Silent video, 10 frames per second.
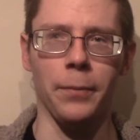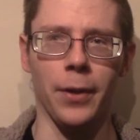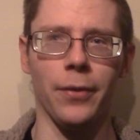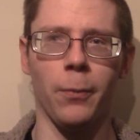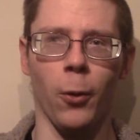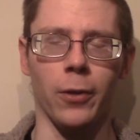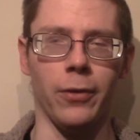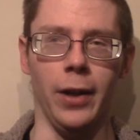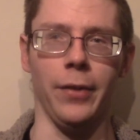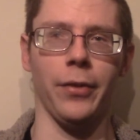There's more
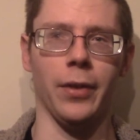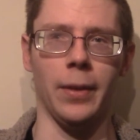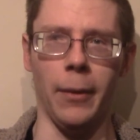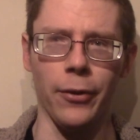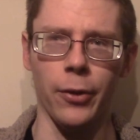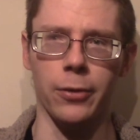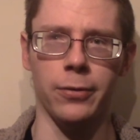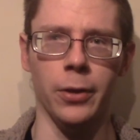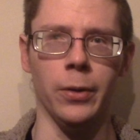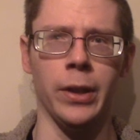advice. Also
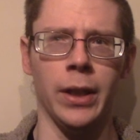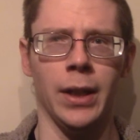food,